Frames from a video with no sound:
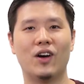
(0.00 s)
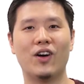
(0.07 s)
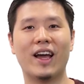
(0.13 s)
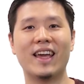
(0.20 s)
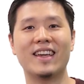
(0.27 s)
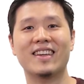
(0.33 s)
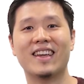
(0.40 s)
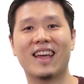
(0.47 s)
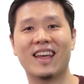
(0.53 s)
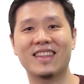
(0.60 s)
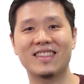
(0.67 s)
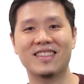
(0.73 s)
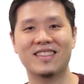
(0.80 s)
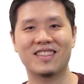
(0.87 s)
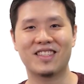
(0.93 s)
Oh, hey,
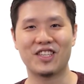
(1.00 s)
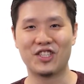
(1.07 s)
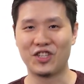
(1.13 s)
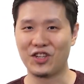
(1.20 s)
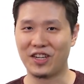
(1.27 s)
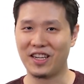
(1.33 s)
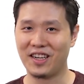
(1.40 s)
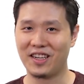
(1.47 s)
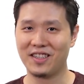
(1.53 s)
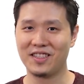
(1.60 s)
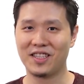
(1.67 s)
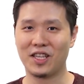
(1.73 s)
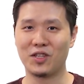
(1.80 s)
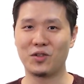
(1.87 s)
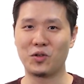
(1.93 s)
and since you're here,
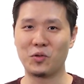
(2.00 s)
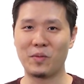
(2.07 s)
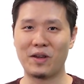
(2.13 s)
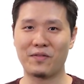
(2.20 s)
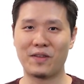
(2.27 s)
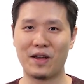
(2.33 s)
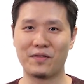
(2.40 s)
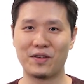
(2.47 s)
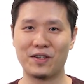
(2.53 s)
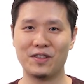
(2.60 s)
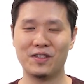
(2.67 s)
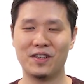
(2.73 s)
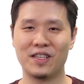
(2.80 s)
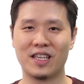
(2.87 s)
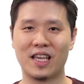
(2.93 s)
can you do me a favor?
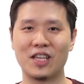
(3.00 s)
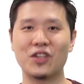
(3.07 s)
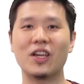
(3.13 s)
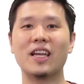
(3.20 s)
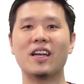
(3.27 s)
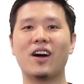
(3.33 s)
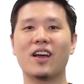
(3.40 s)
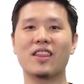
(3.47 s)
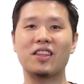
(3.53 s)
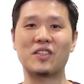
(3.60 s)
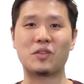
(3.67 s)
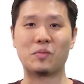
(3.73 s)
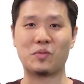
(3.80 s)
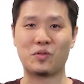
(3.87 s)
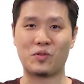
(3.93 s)
Can you hit on the
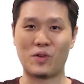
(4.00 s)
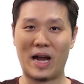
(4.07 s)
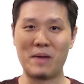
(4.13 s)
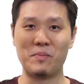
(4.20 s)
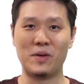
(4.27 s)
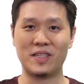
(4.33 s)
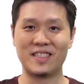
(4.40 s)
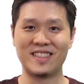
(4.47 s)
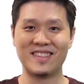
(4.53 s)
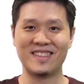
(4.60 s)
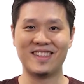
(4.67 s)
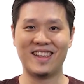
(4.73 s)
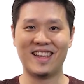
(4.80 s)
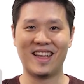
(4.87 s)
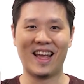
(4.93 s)
subscribe button
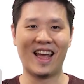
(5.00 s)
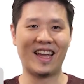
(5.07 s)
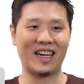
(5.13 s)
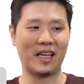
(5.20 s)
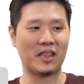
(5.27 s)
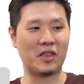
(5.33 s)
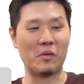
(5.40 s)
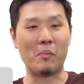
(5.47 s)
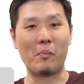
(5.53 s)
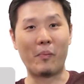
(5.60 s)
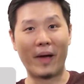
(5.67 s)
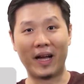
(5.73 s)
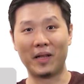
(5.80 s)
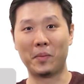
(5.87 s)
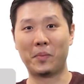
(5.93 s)
and hit the
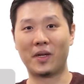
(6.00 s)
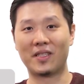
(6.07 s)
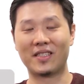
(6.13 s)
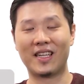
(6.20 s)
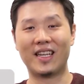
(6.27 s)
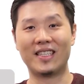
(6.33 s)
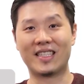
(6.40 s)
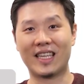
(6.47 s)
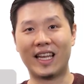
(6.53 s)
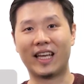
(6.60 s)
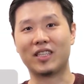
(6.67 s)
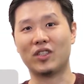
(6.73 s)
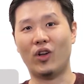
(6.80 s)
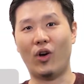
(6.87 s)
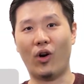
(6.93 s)
bell button and
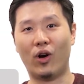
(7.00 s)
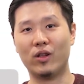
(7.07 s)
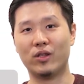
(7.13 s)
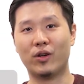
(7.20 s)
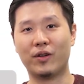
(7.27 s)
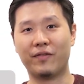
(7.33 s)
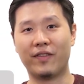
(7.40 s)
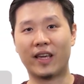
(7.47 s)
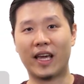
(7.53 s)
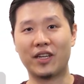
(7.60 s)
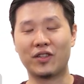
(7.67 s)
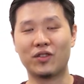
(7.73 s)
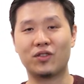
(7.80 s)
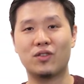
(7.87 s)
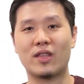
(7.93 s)
select all
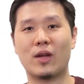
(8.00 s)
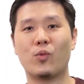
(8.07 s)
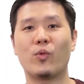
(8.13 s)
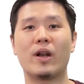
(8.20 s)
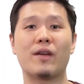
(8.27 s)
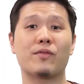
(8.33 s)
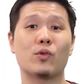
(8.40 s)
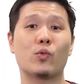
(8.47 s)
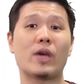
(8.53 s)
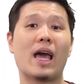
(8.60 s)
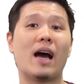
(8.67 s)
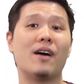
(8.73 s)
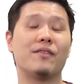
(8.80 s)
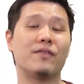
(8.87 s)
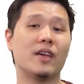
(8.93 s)
notifications so that whenever we
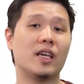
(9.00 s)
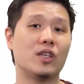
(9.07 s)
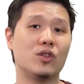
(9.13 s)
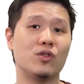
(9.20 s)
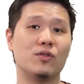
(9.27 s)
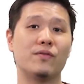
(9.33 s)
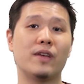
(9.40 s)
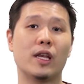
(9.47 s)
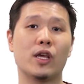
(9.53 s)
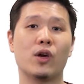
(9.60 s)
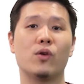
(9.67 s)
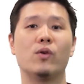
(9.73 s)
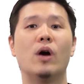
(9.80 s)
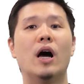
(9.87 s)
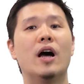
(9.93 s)
have a new
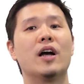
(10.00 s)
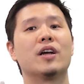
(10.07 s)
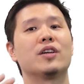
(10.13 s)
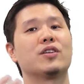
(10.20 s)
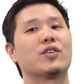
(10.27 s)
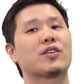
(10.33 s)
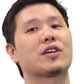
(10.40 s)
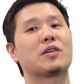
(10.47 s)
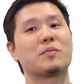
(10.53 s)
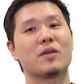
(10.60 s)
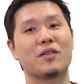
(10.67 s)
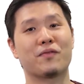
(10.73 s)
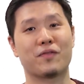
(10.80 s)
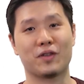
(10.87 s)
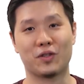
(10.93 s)
video, you're going to be
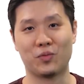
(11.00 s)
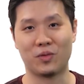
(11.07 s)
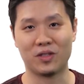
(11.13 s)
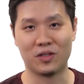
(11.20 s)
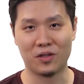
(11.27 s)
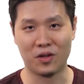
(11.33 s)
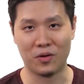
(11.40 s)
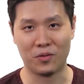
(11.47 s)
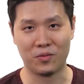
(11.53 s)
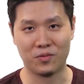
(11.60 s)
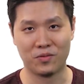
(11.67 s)
the first one to know.